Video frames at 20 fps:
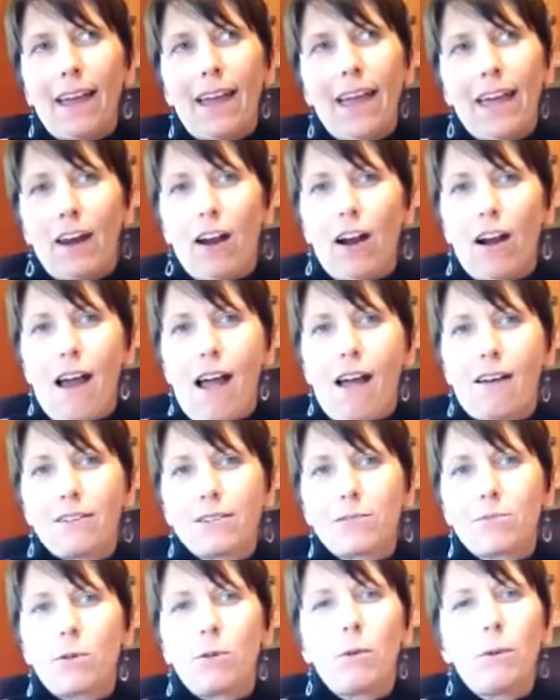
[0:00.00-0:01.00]
at our
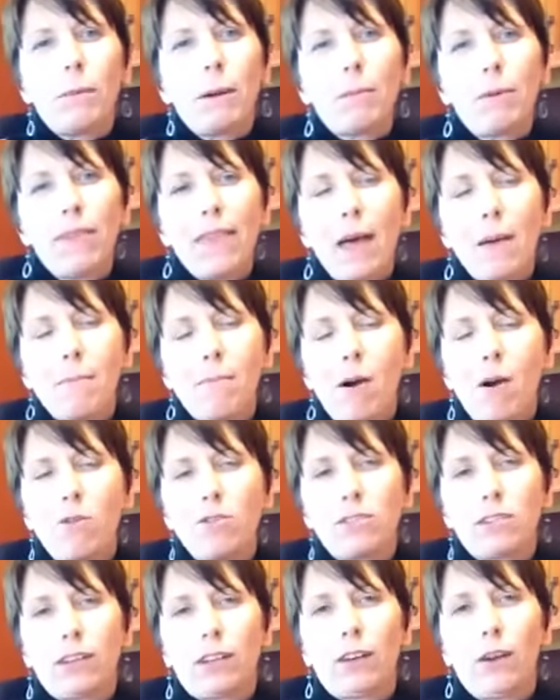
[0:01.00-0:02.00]
house? Well, remember that
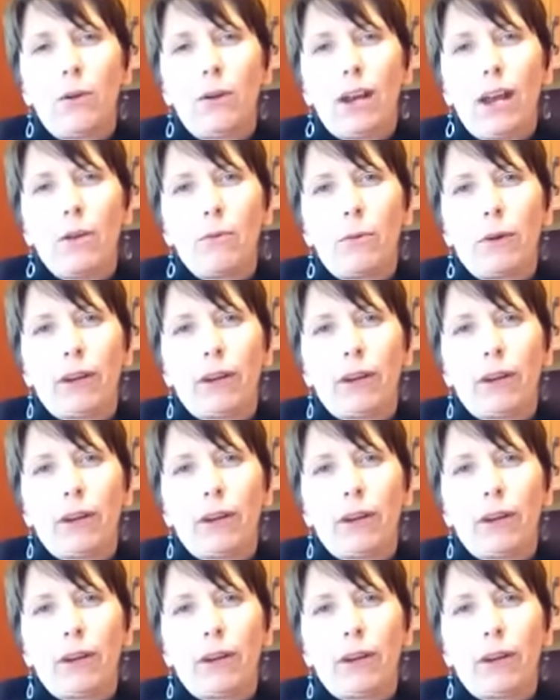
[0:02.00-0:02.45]
Post-it note I had